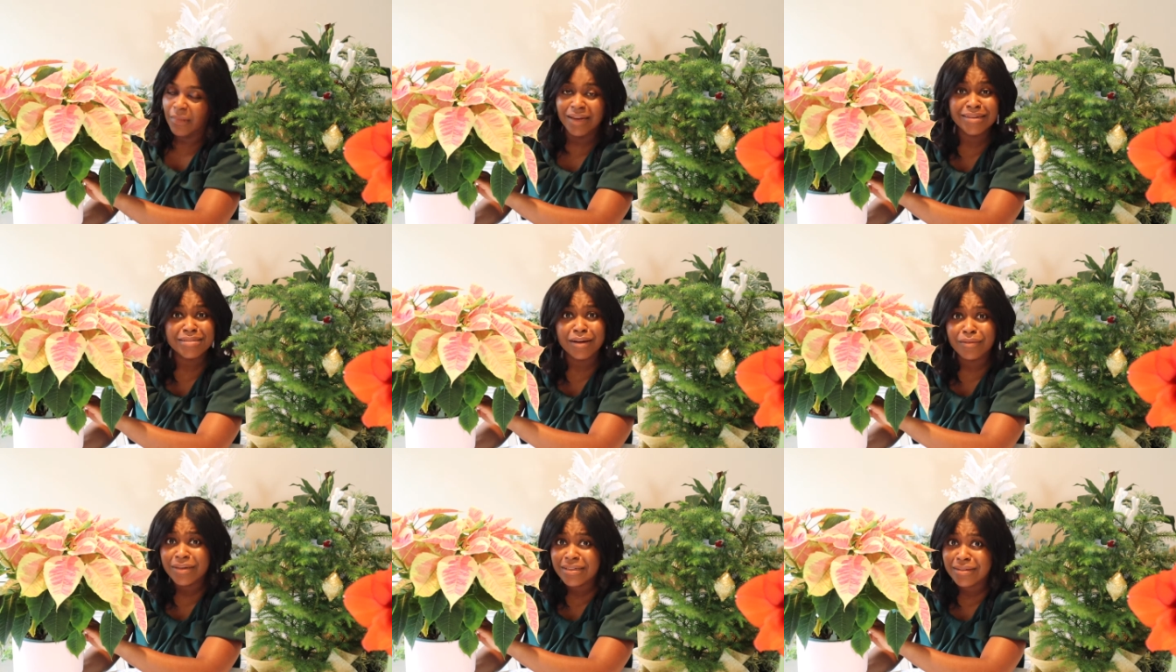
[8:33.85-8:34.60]
And it's
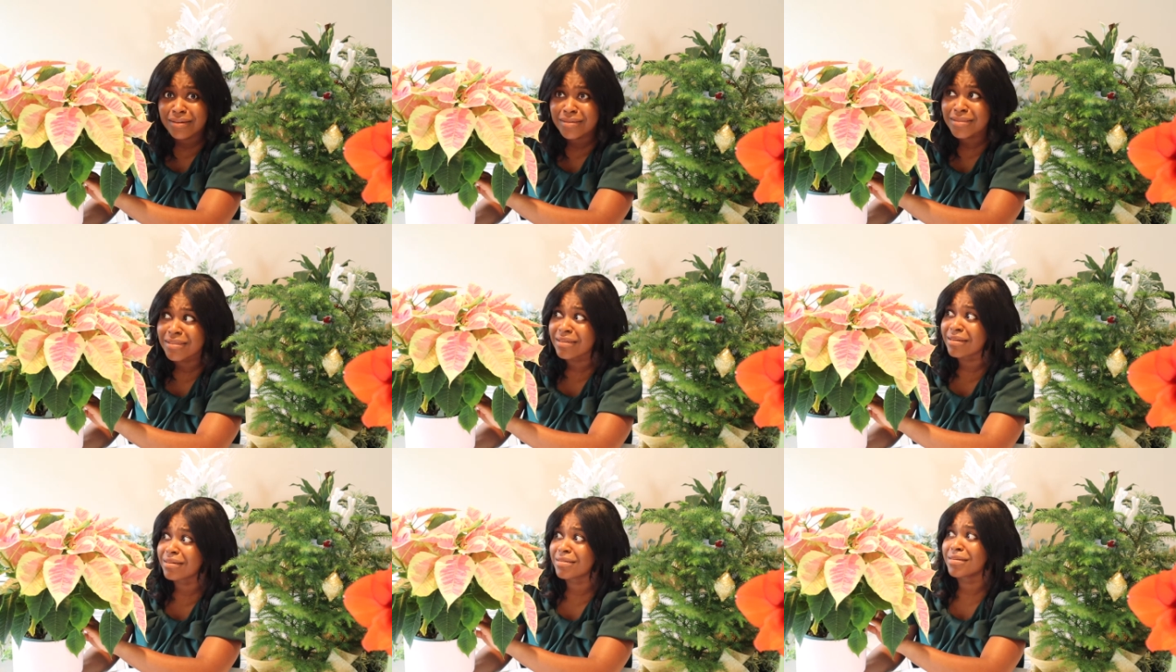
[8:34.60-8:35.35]
already
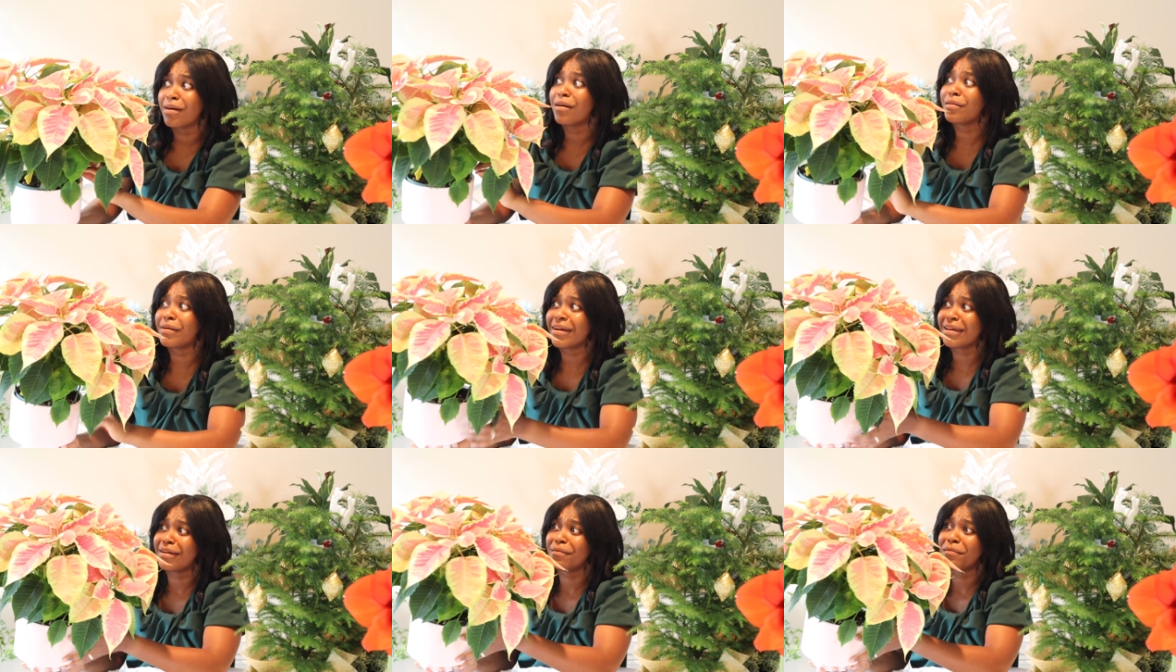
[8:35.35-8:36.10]
thirsty. It's
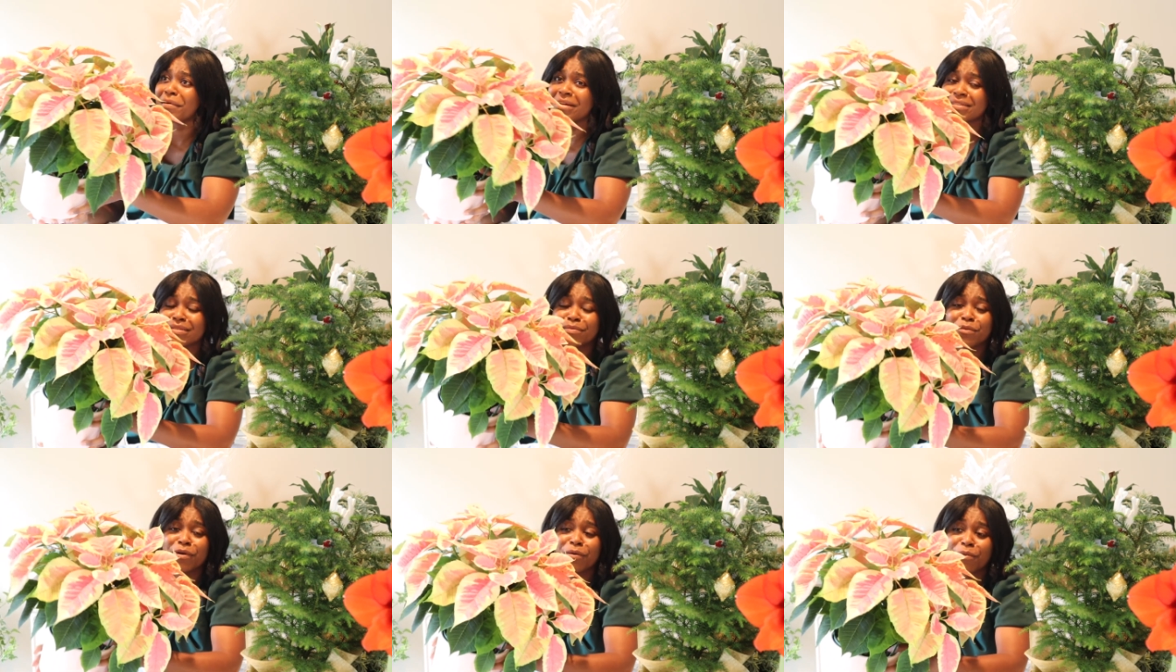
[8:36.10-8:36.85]
already wants
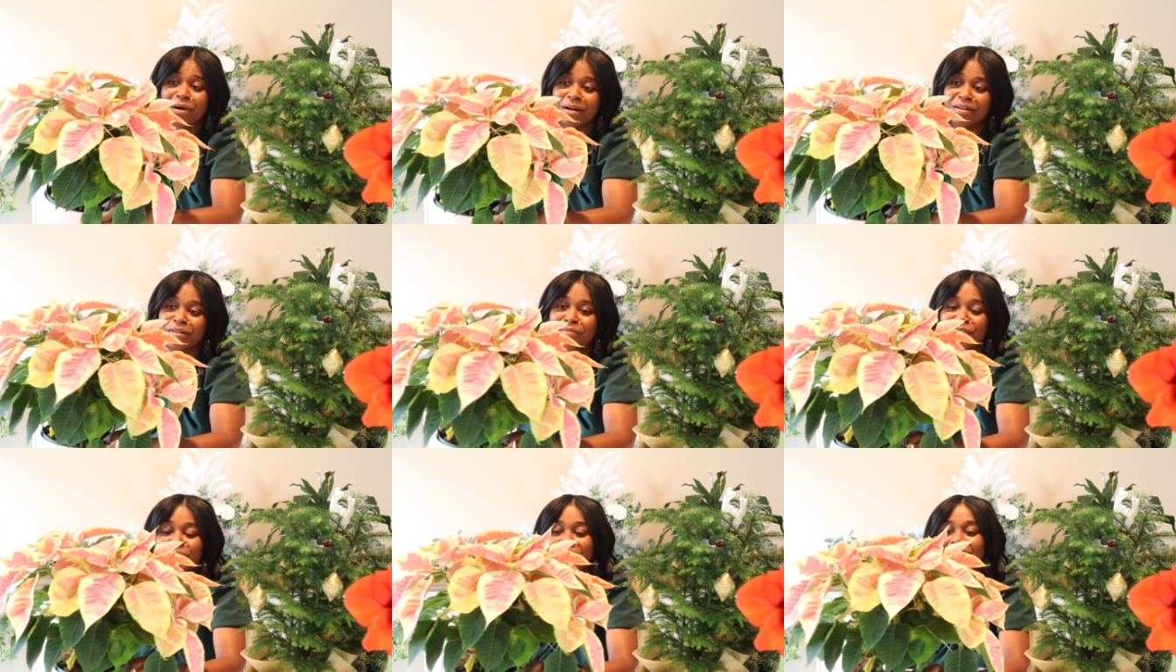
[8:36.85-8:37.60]
more
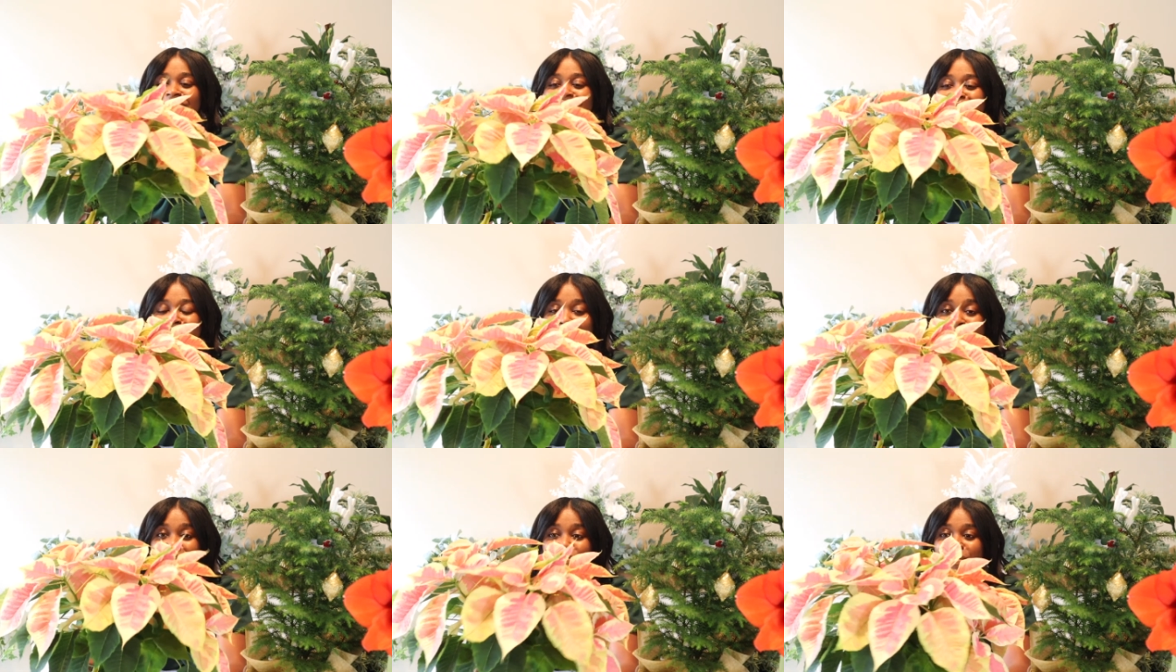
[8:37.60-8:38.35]
water.
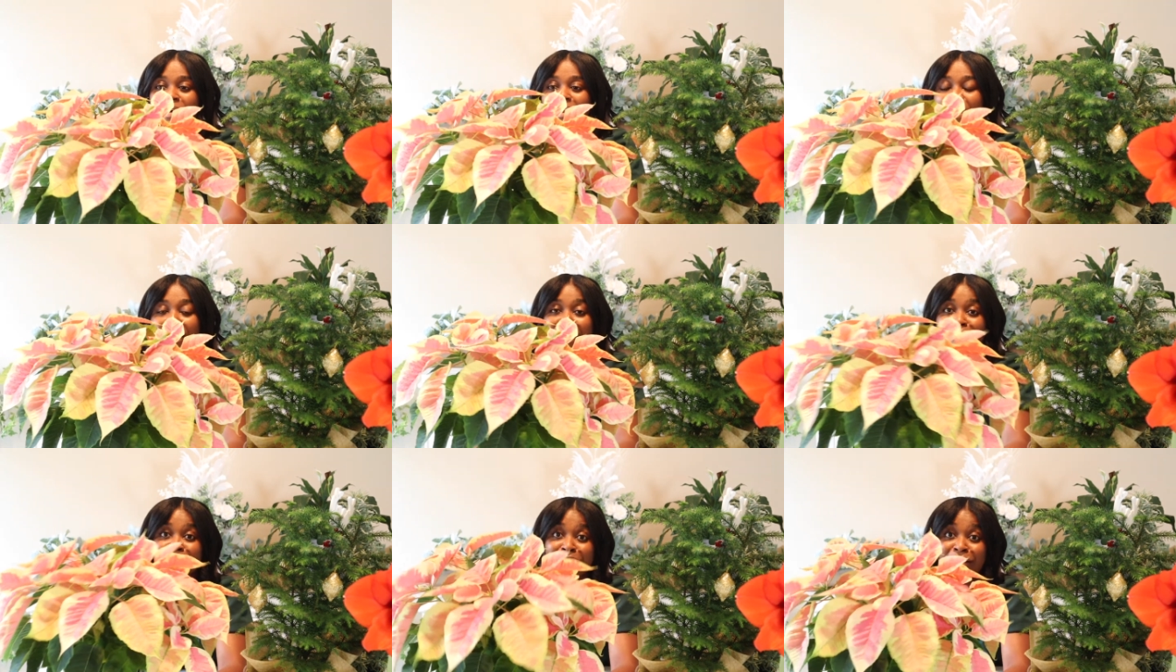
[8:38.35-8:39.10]
So this is what
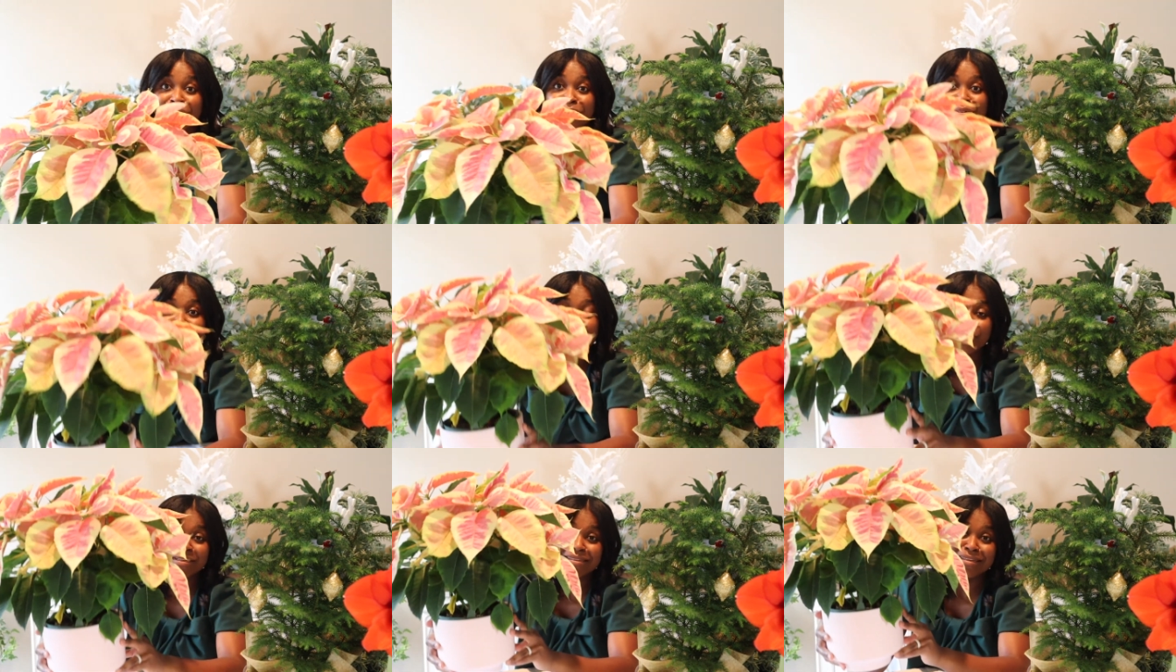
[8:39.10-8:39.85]
I love. This
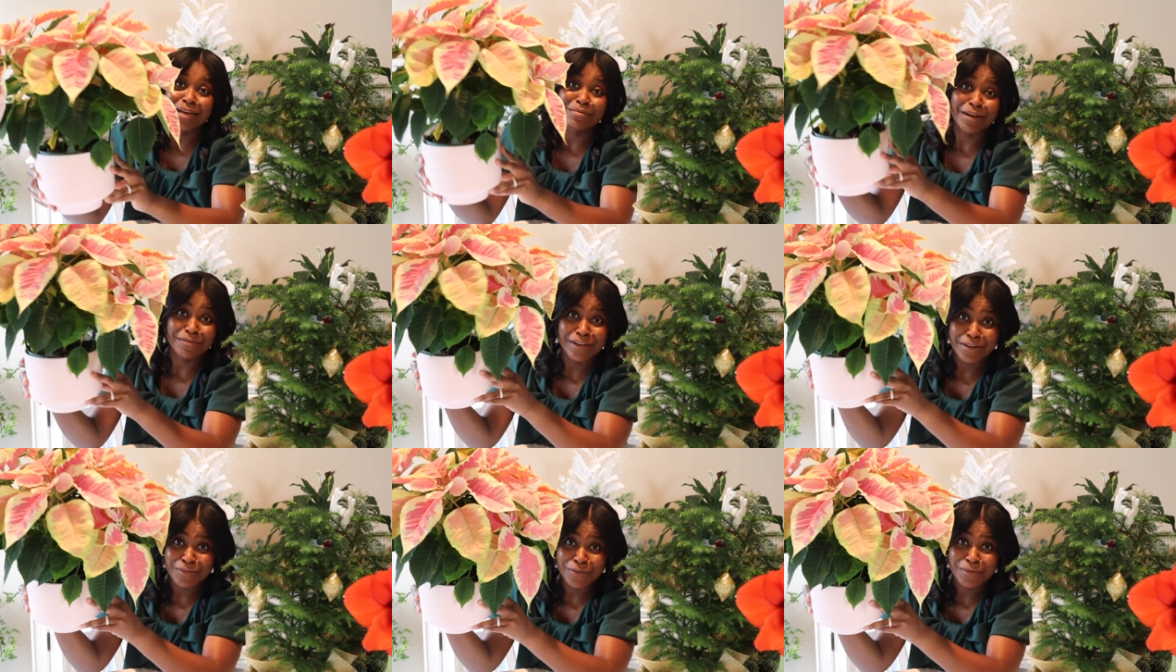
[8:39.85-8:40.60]
one is like my
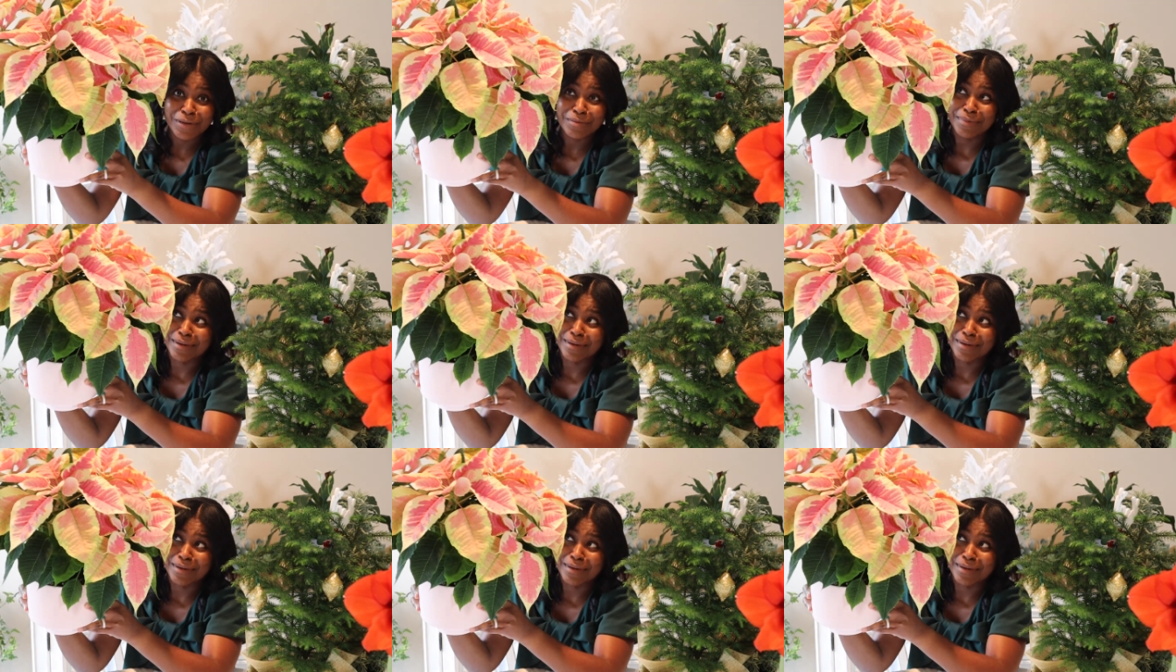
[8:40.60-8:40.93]
favorite one